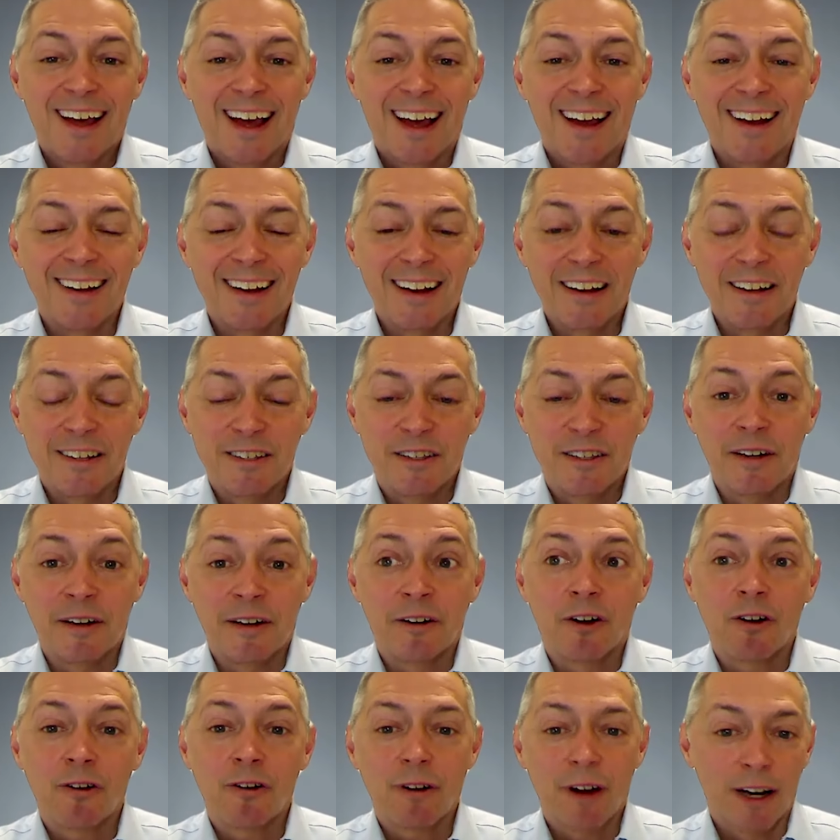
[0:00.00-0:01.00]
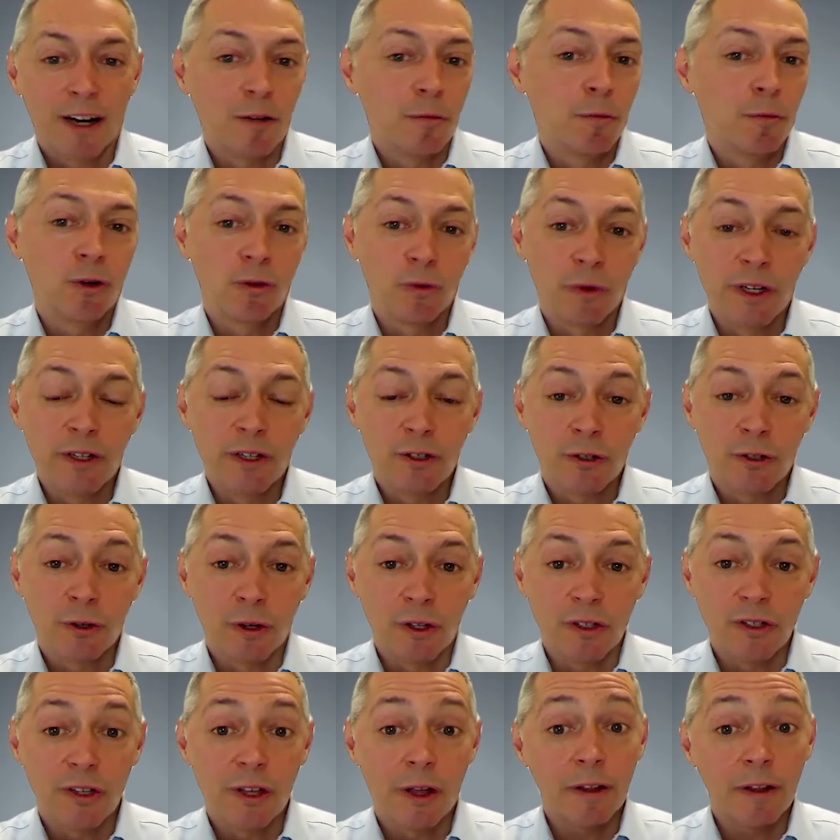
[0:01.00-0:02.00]
It is an incredible
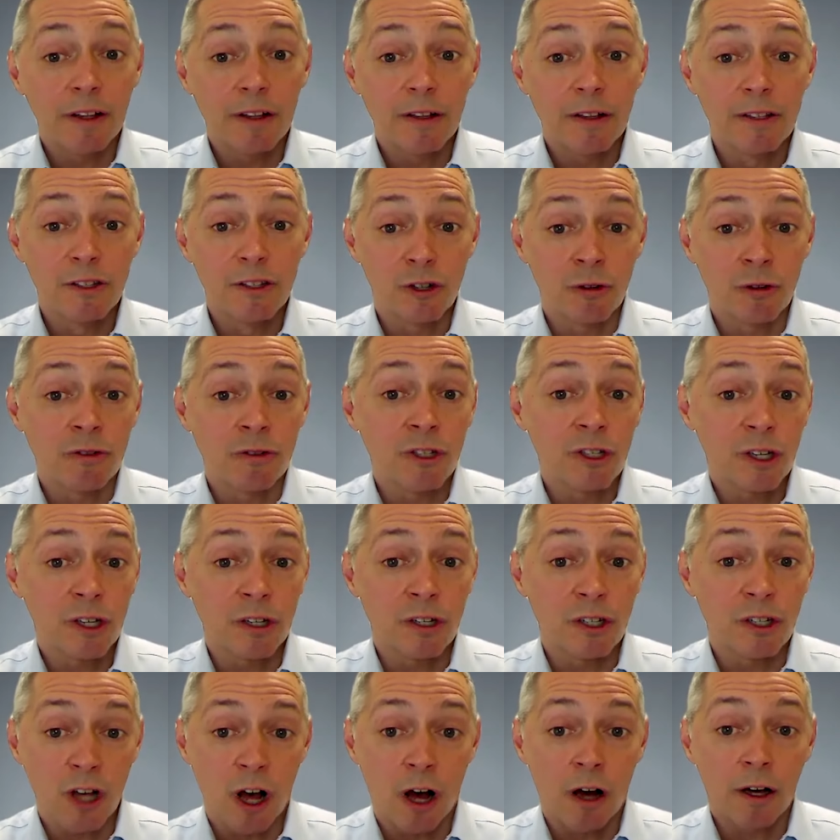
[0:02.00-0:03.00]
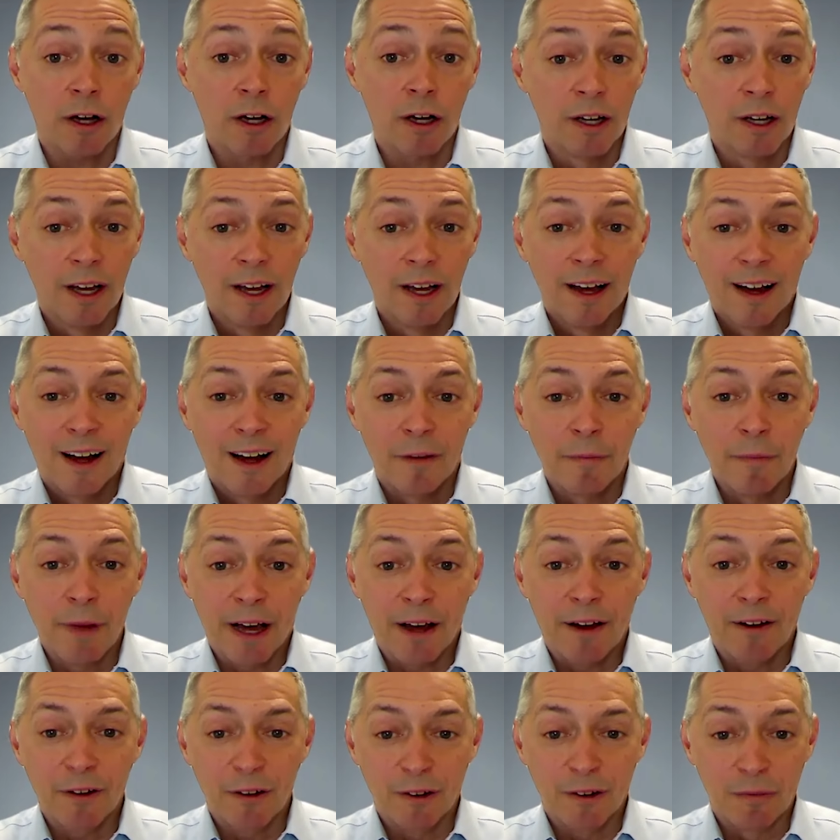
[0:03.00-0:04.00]
resource that students can talk
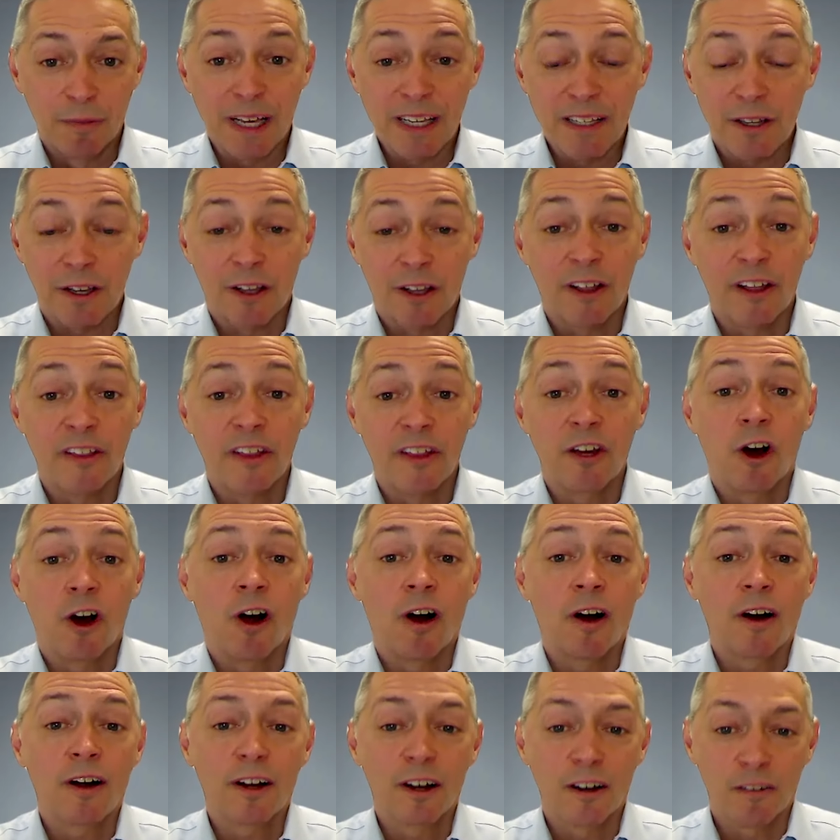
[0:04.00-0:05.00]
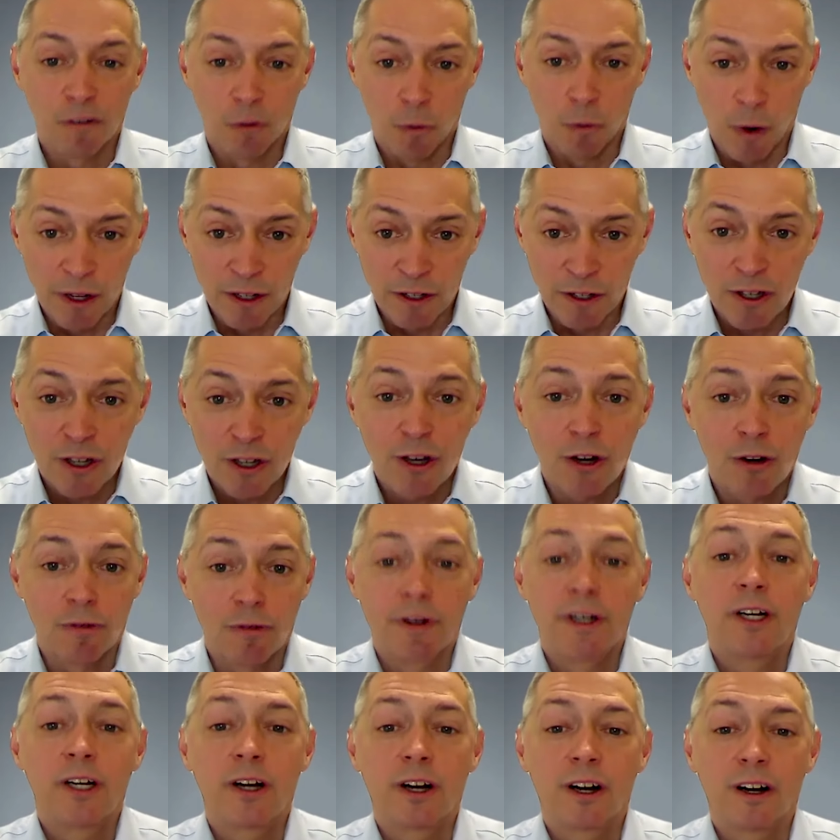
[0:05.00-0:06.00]
about basically the arc of one's
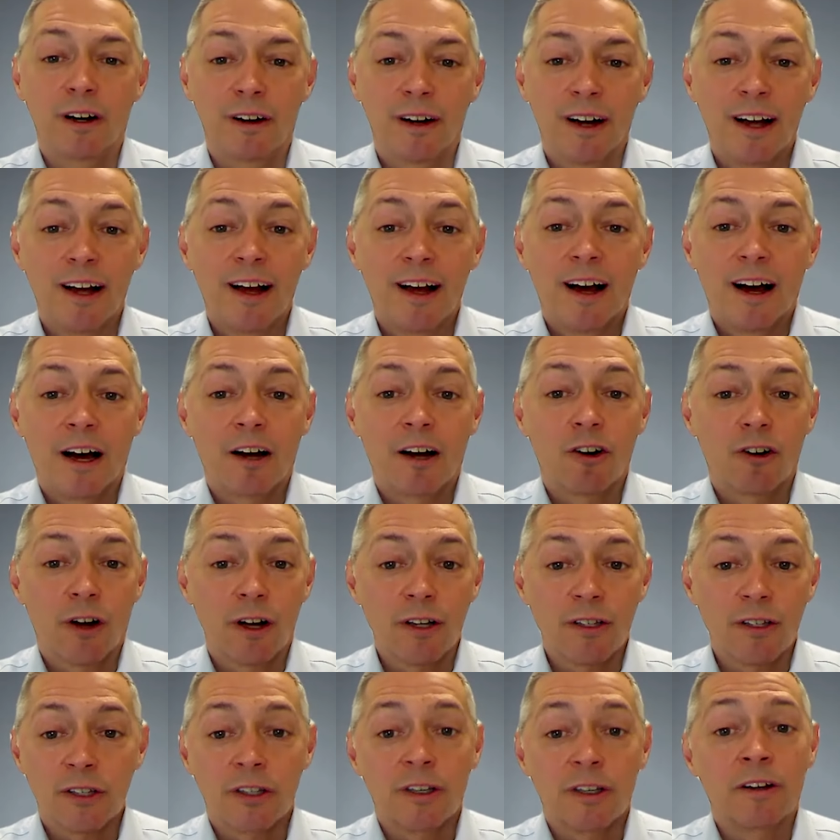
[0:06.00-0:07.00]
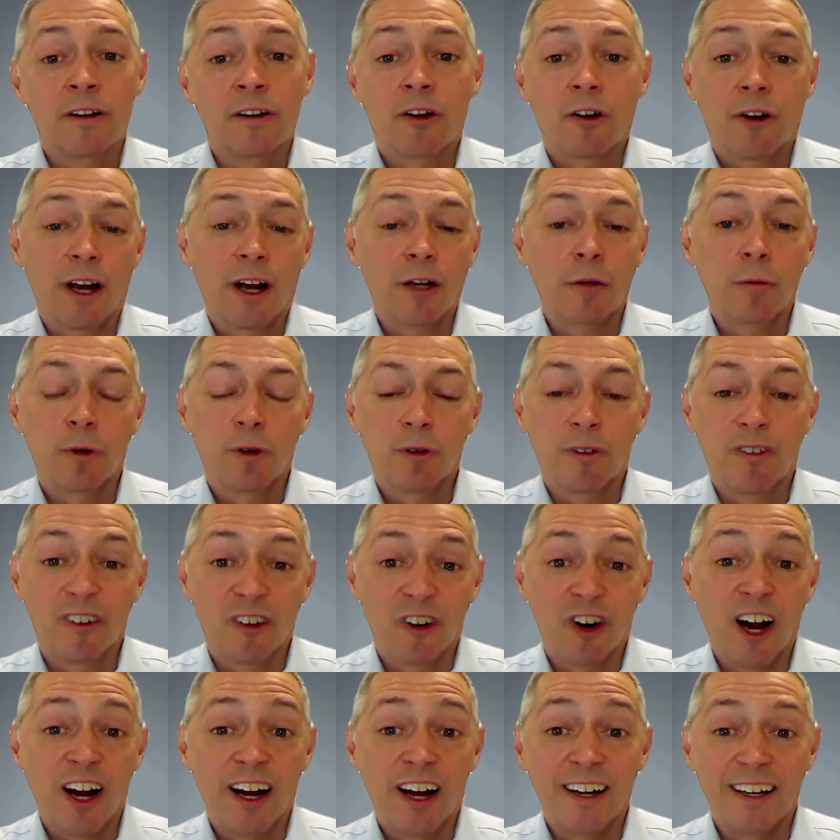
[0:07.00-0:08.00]
career across an incredible
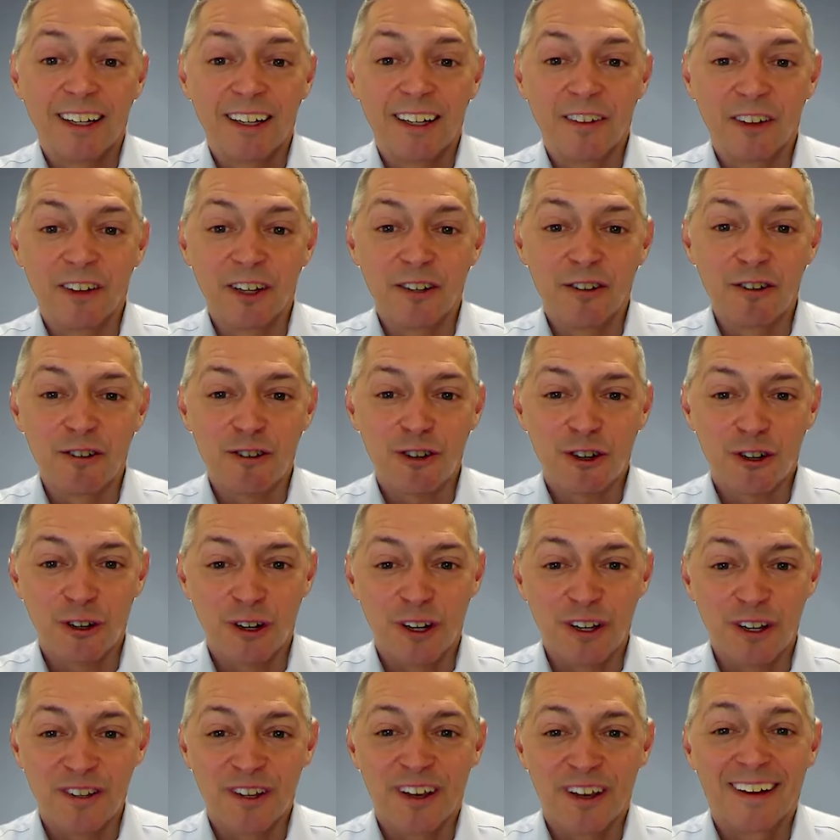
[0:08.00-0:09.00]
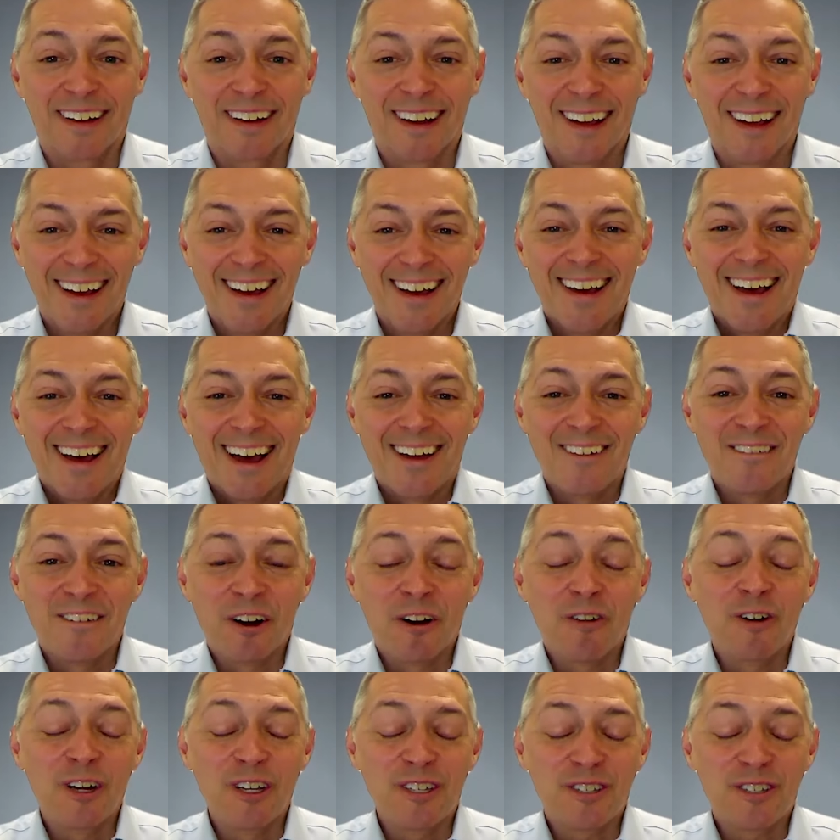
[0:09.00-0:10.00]
variety of industries. And
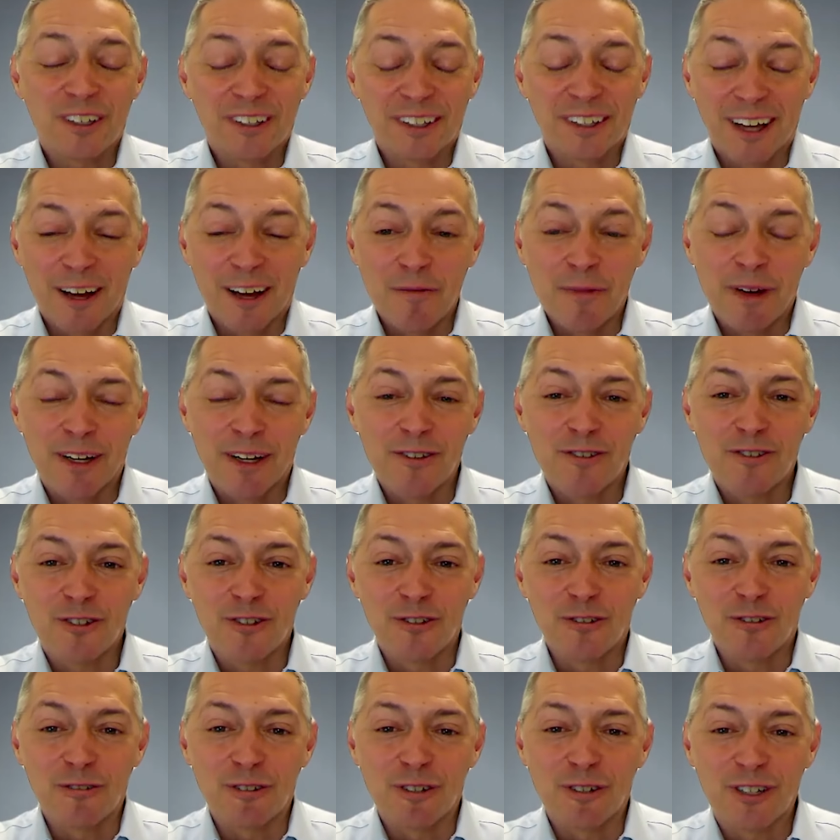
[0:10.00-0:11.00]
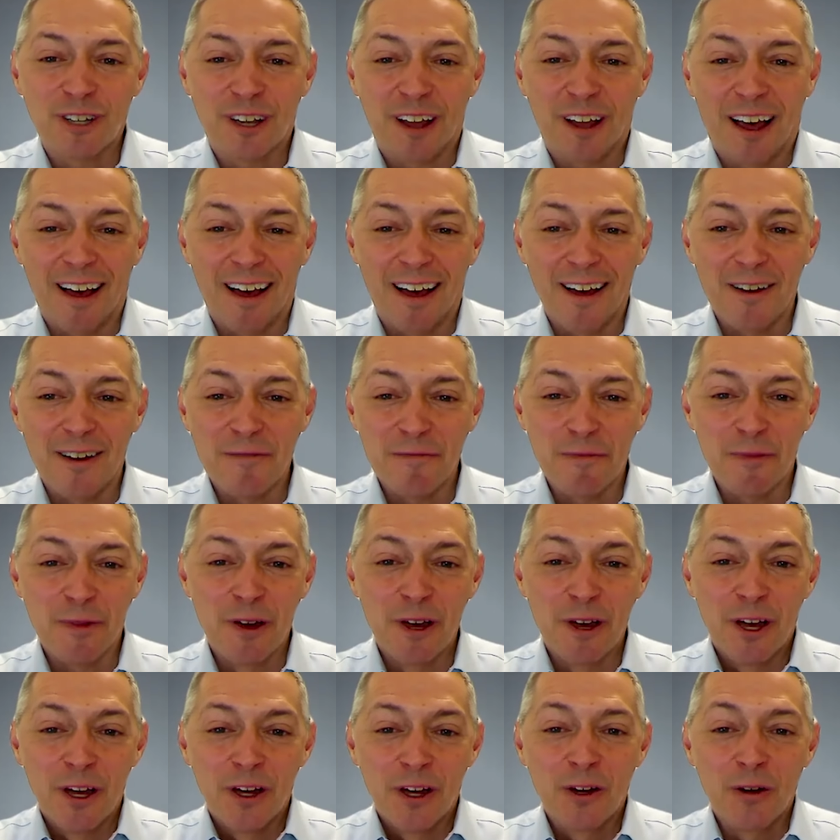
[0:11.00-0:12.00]
very recently, I met a student
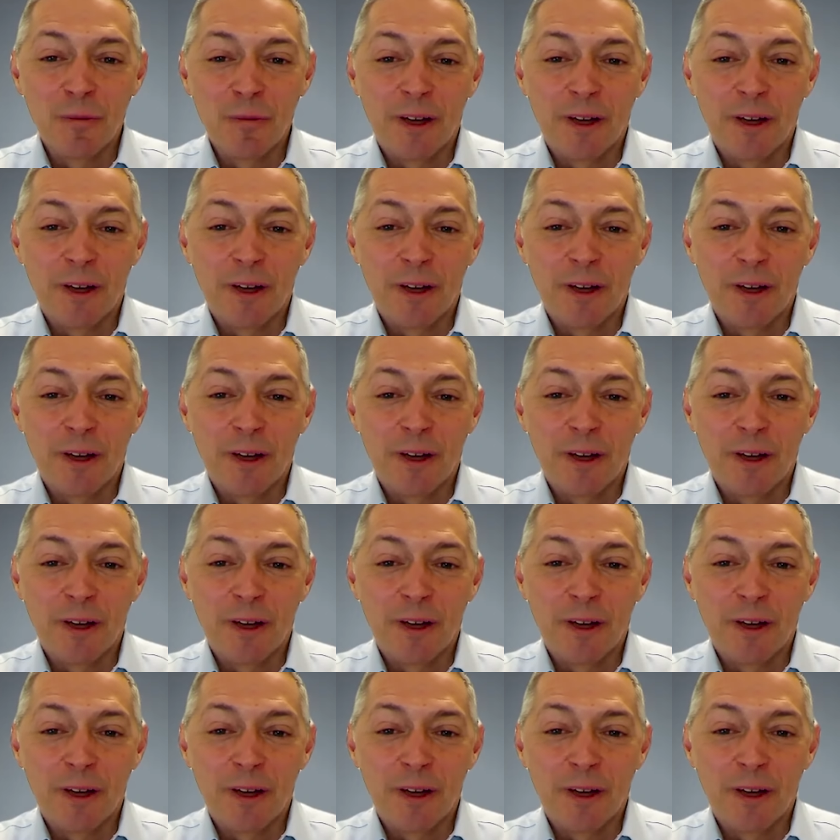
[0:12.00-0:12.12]
who